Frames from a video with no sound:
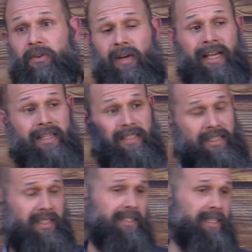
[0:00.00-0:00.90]
to
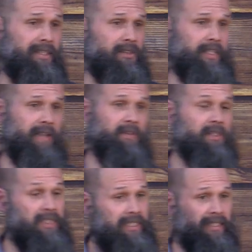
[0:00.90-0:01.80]
Jesus as their Savior,
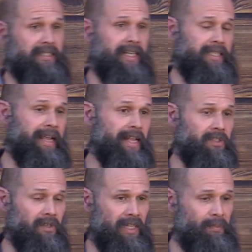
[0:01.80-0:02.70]
Jesus as the
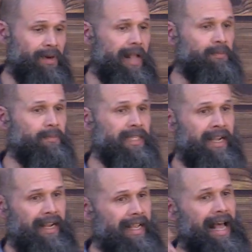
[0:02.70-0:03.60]
answer to their problems.
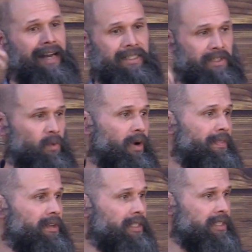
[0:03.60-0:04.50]
God is the
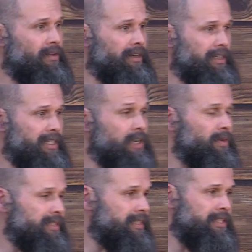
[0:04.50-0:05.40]
one that is going to deal
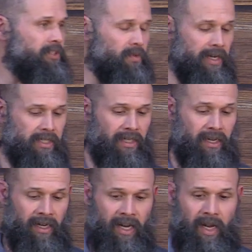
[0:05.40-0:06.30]
with this situation,
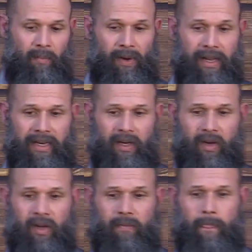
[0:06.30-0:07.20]
but
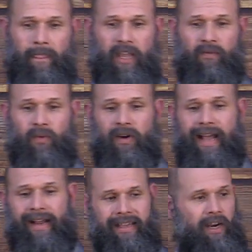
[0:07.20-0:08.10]
if we're
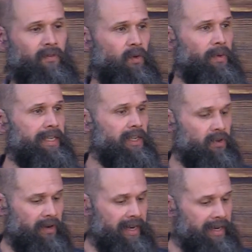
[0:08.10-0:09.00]
not careful, we can
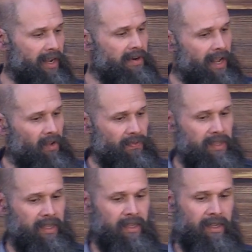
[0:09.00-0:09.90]
create an
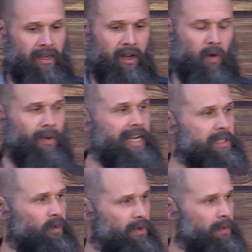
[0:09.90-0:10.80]
unhealthy
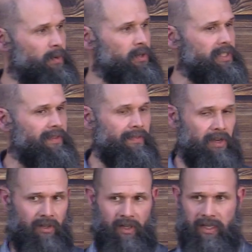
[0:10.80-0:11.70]
arrangement with a person that
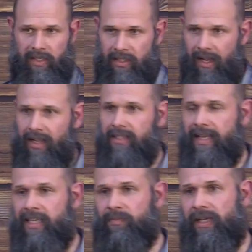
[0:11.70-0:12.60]
they're looking to us
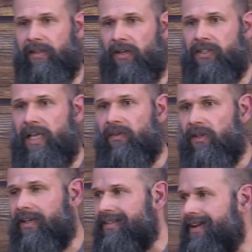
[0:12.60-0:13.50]
as being their Savior,
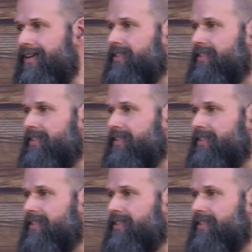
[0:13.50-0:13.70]
looking to